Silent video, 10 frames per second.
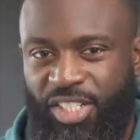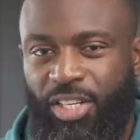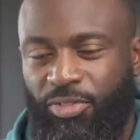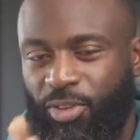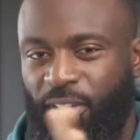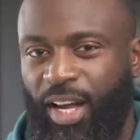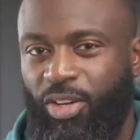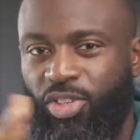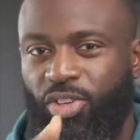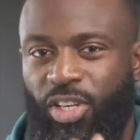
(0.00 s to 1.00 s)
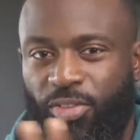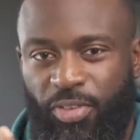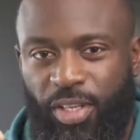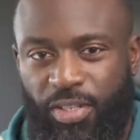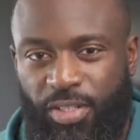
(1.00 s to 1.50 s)
shift on how to look at
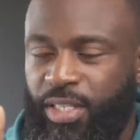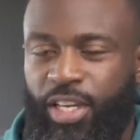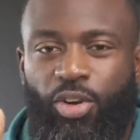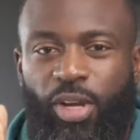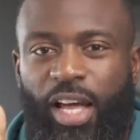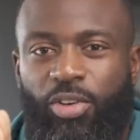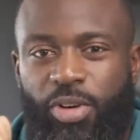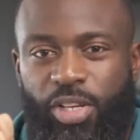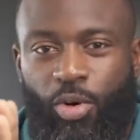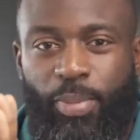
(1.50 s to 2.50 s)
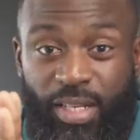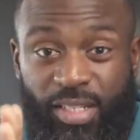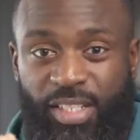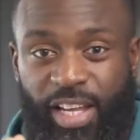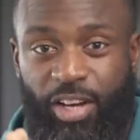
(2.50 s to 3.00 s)
things. Say your
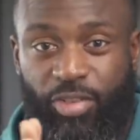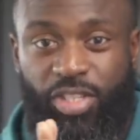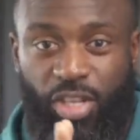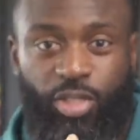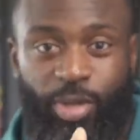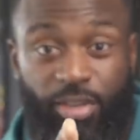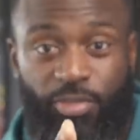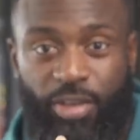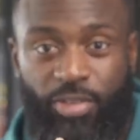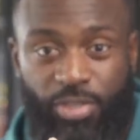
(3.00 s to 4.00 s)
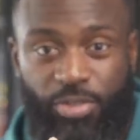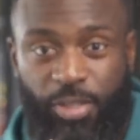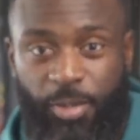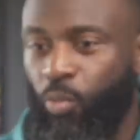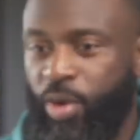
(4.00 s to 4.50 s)
maintenance calories are 2,500.
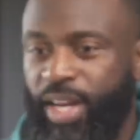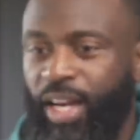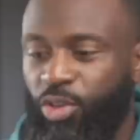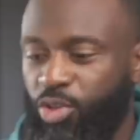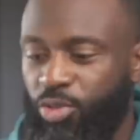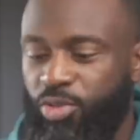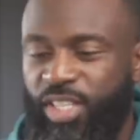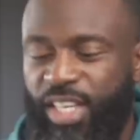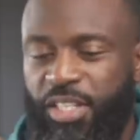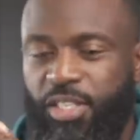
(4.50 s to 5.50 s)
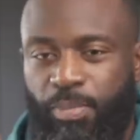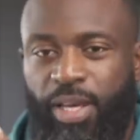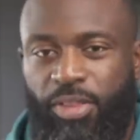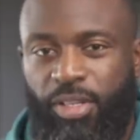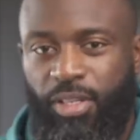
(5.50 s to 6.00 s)
We now use each
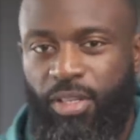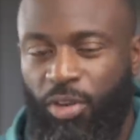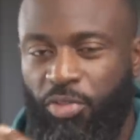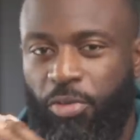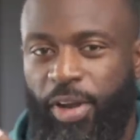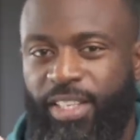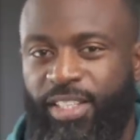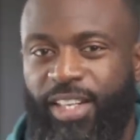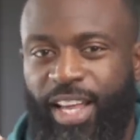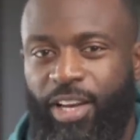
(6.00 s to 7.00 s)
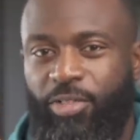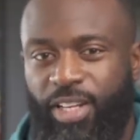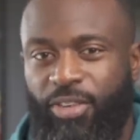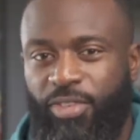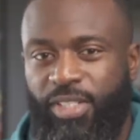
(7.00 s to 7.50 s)
method of creating a calorie
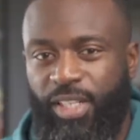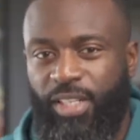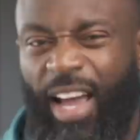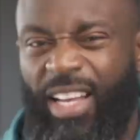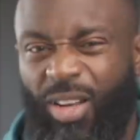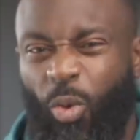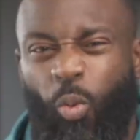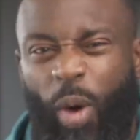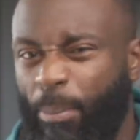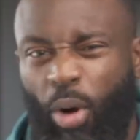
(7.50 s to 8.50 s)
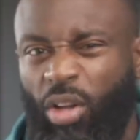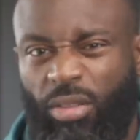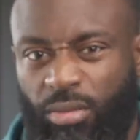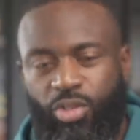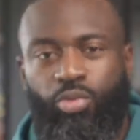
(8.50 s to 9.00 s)
deficit as a weapon.
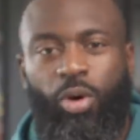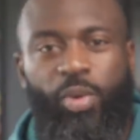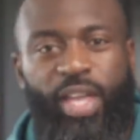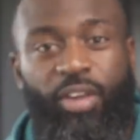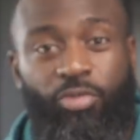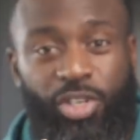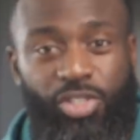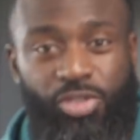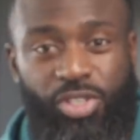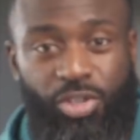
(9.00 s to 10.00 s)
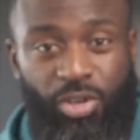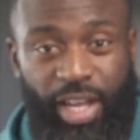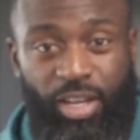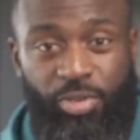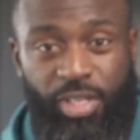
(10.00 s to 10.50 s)
So what we have, reducing your
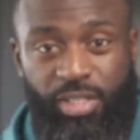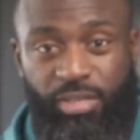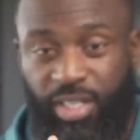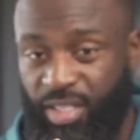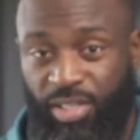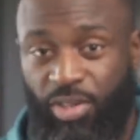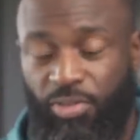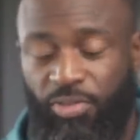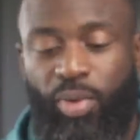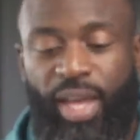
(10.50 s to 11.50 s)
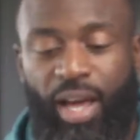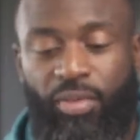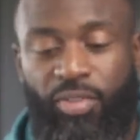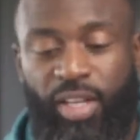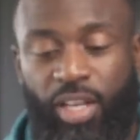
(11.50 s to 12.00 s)
calories itself. We
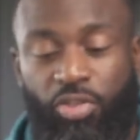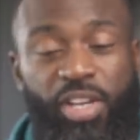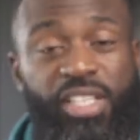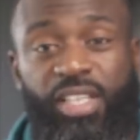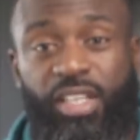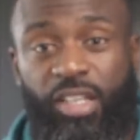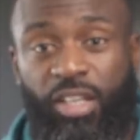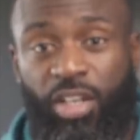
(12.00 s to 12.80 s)
have increasing